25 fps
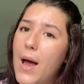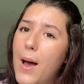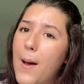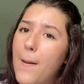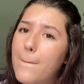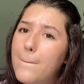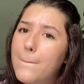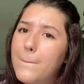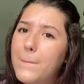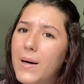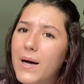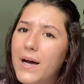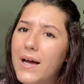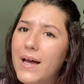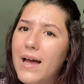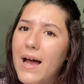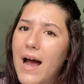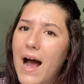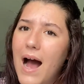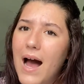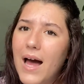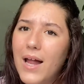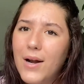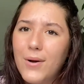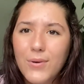But
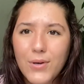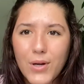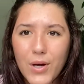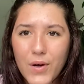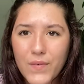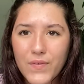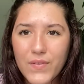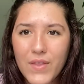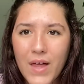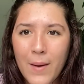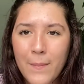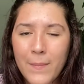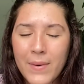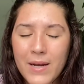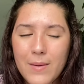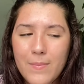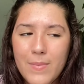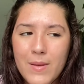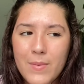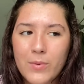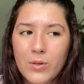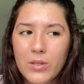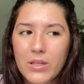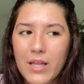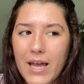I don't know if that many
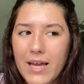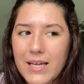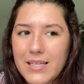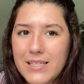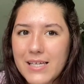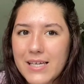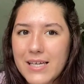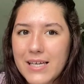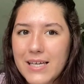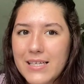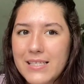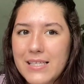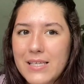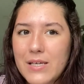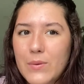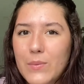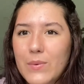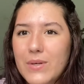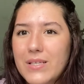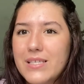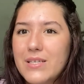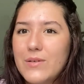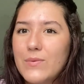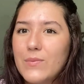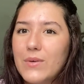people liked it because it
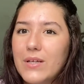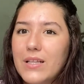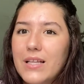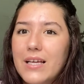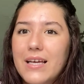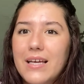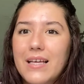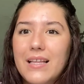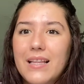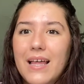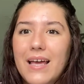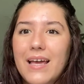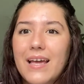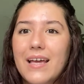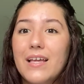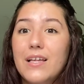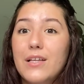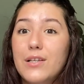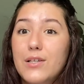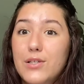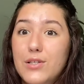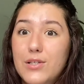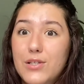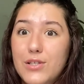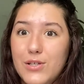wasn't really like
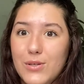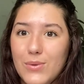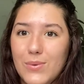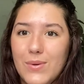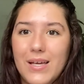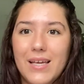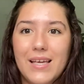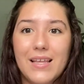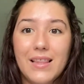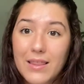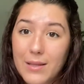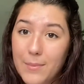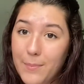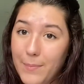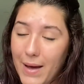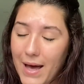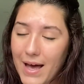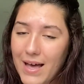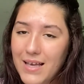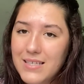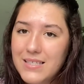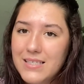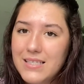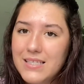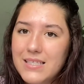doing the
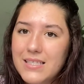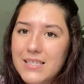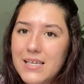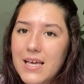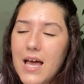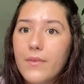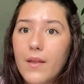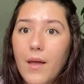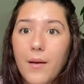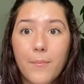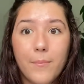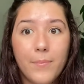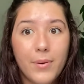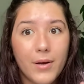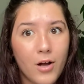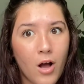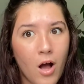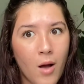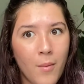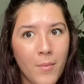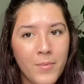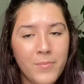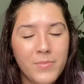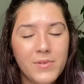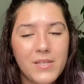best. But
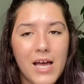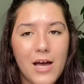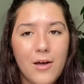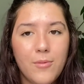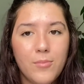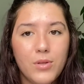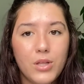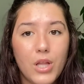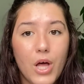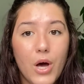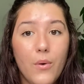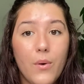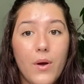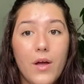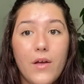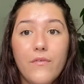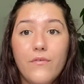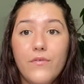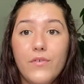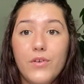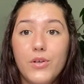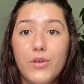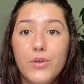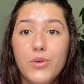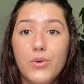comment down below if
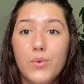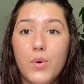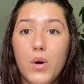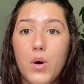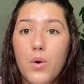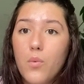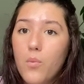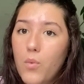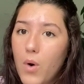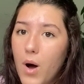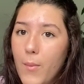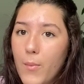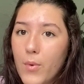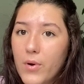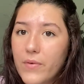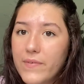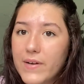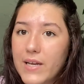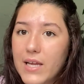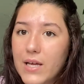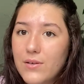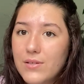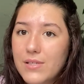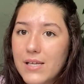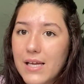you want more
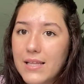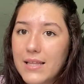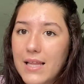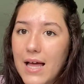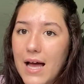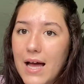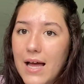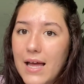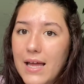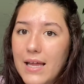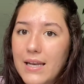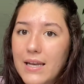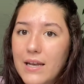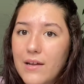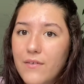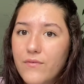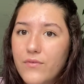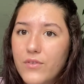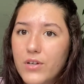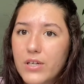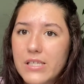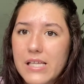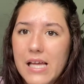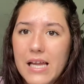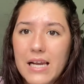videos like that and if
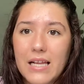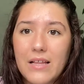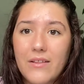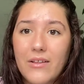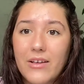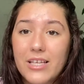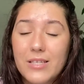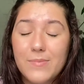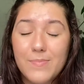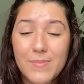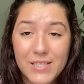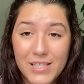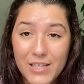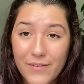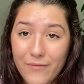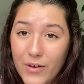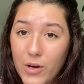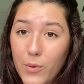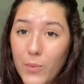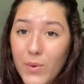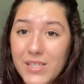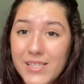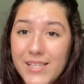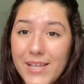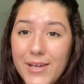there's any like specific
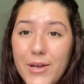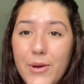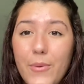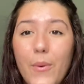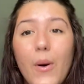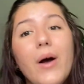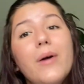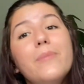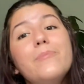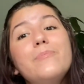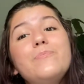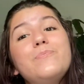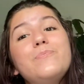ones that you want.